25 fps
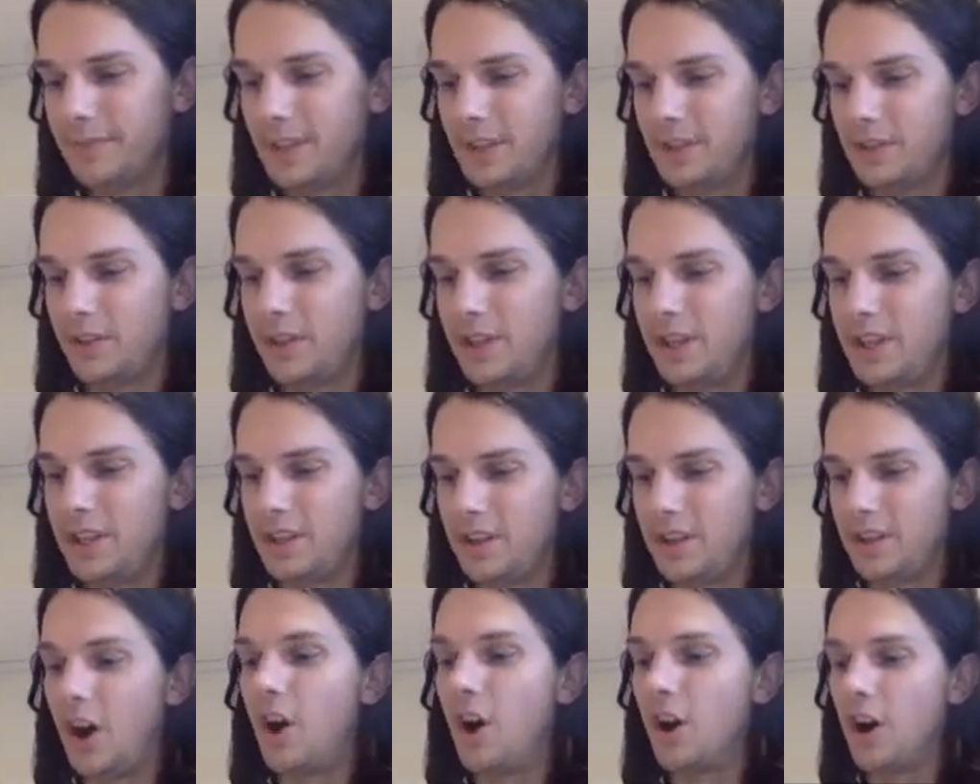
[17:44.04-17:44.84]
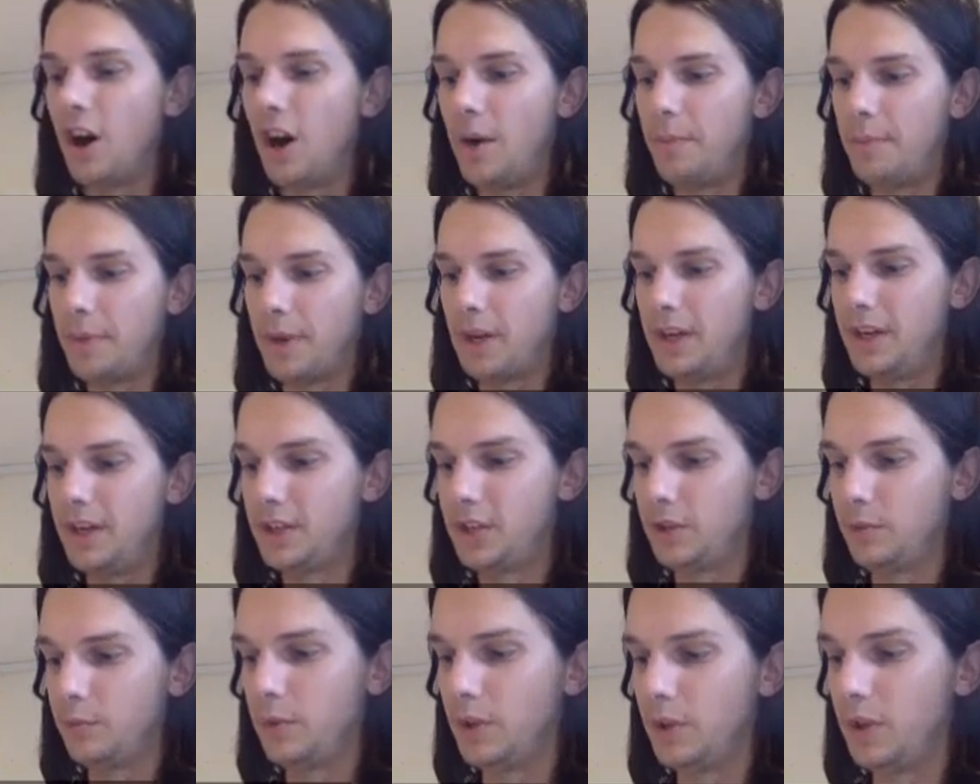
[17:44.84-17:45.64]
so the RHOM
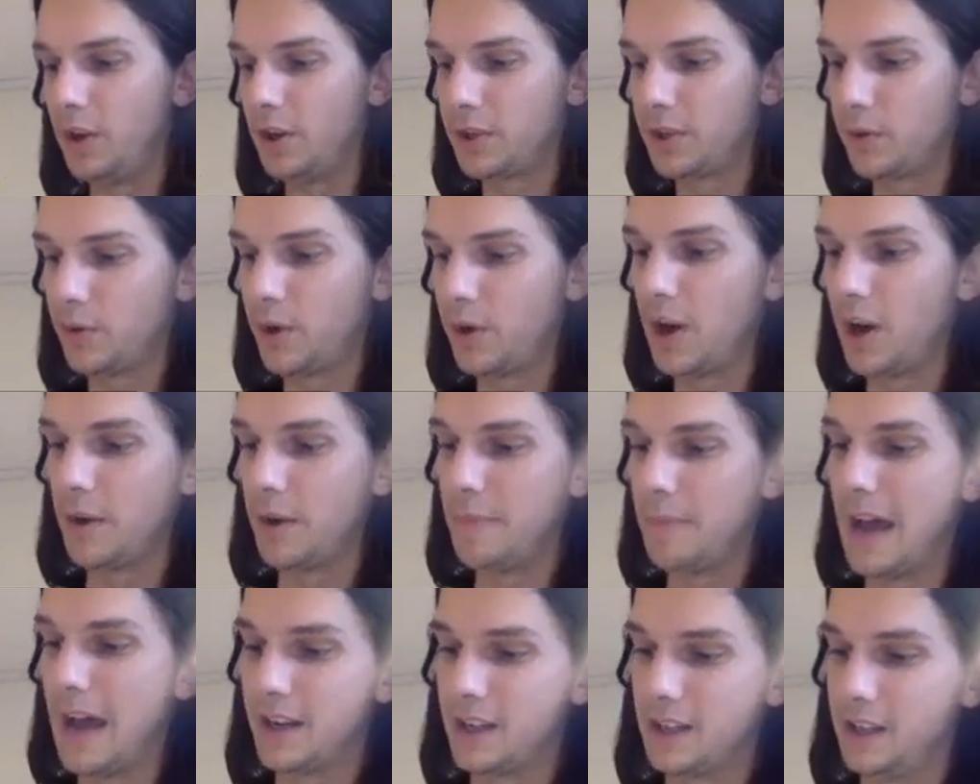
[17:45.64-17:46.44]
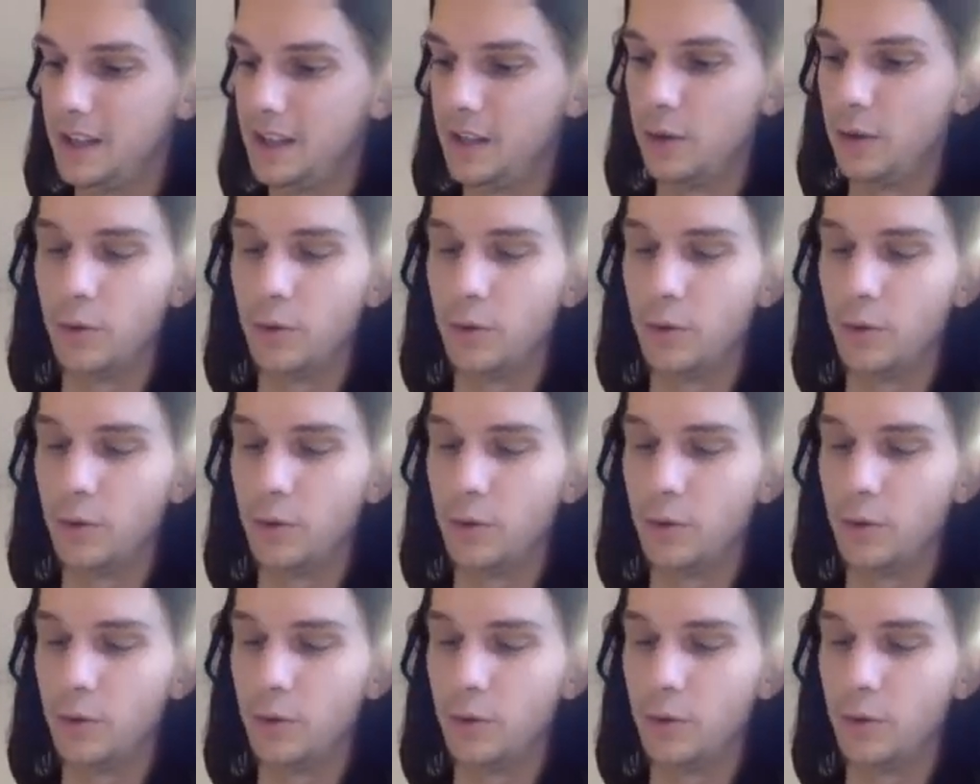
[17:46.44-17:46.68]
condition will also automatically